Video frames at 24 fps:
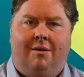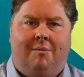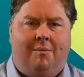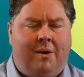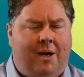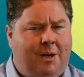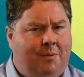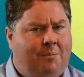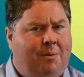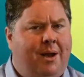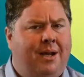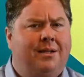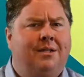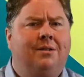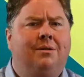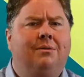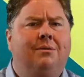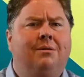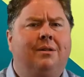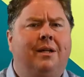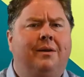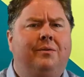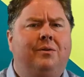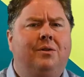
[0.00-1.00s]
At a
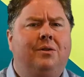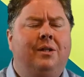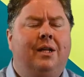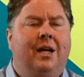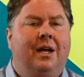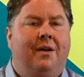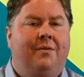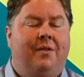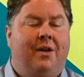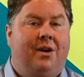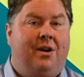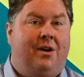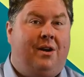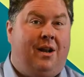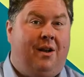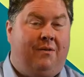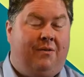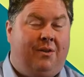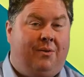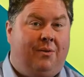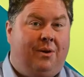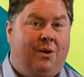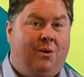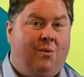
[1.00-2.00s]
practical level, they don't
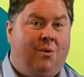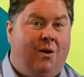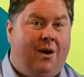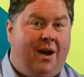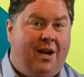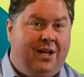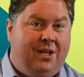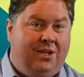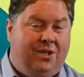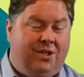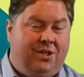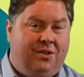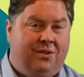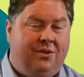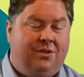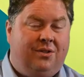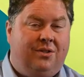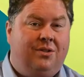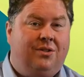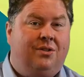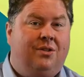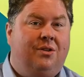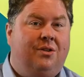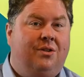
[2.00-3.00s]
have the required
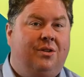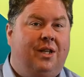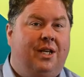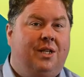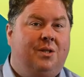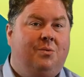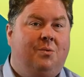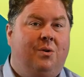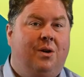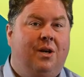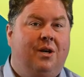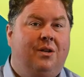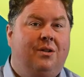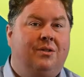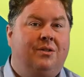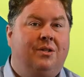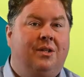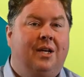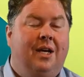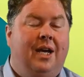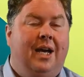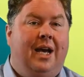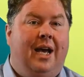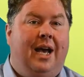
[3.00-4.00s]
insurances to do these works.
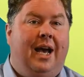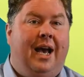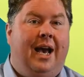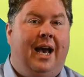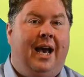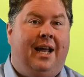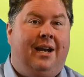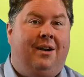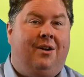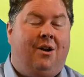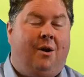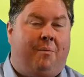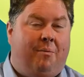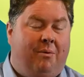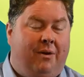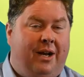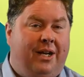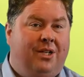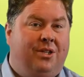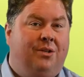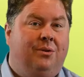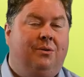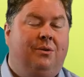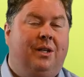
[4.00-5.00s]
At an
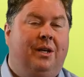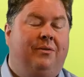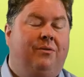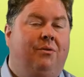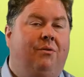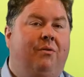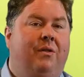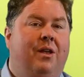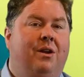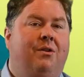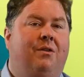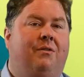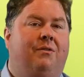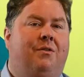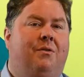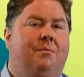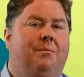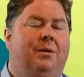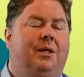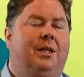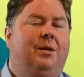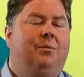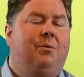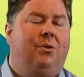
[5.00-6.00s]
operational level, they're not
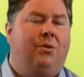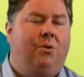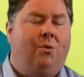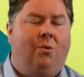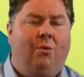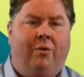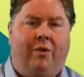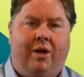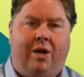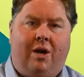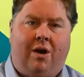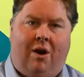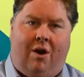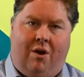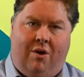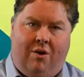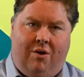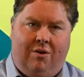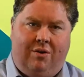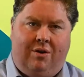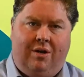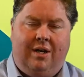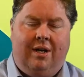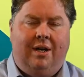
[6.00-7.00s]
familiar with all the
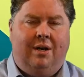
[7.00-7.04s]
code